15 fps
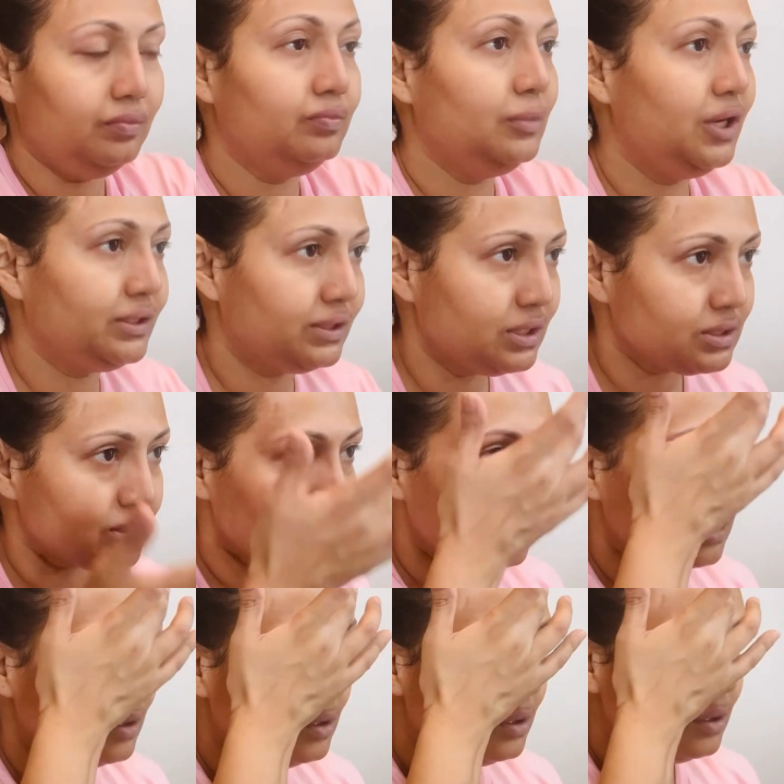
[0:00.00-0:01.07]
like this
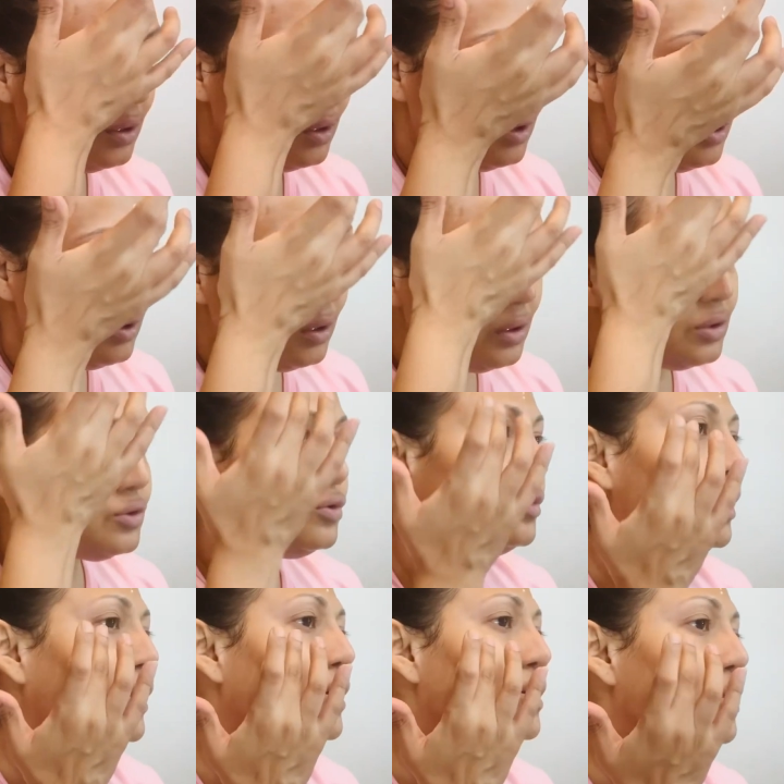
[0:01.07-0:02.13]
so that
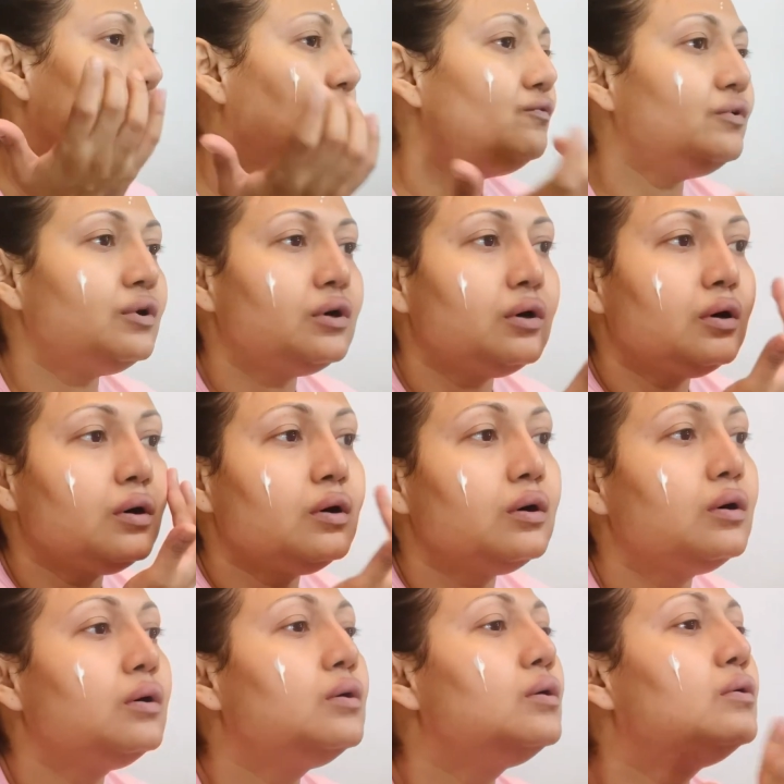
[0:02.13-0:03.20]
I can cover.
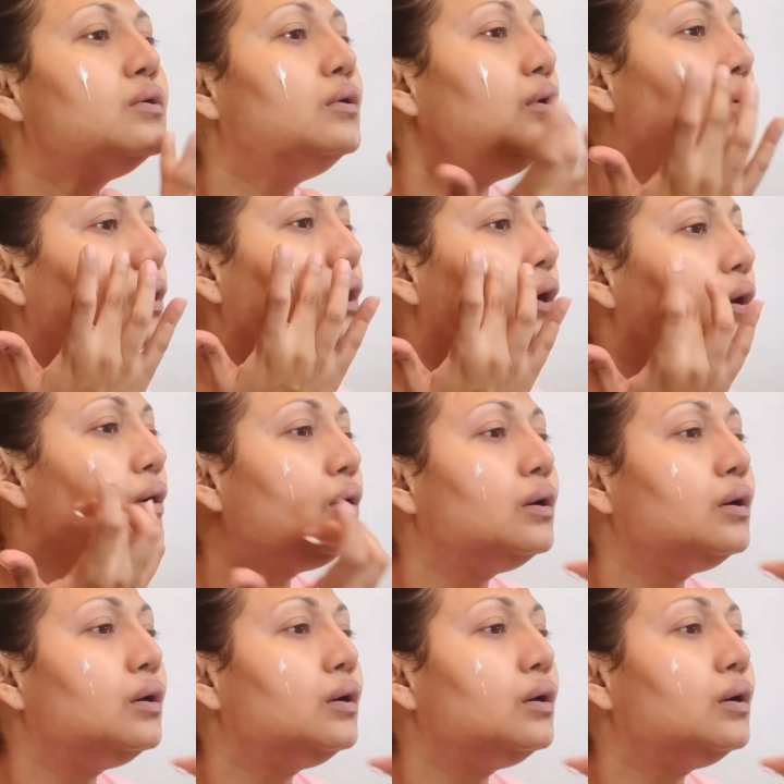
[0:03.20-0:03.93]
Okay.